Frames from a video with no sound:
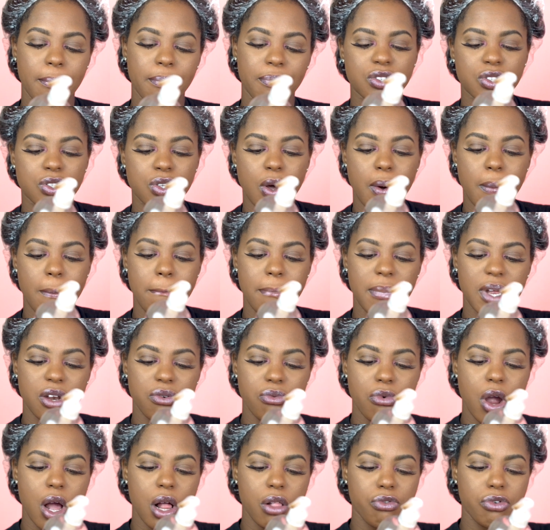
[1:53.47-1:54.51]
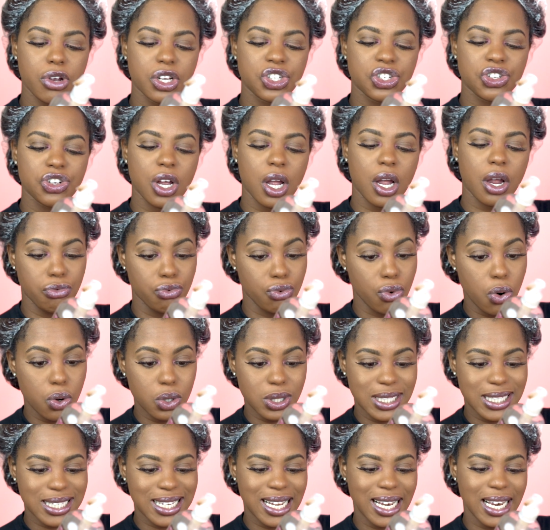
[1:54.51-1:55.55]
some mineral-rich
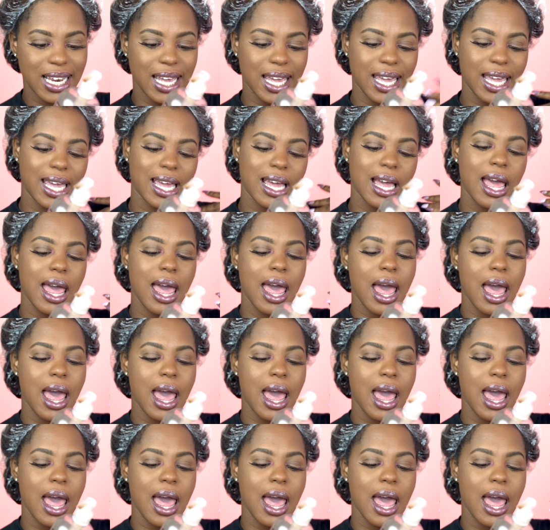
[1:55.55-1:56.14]
rose clay,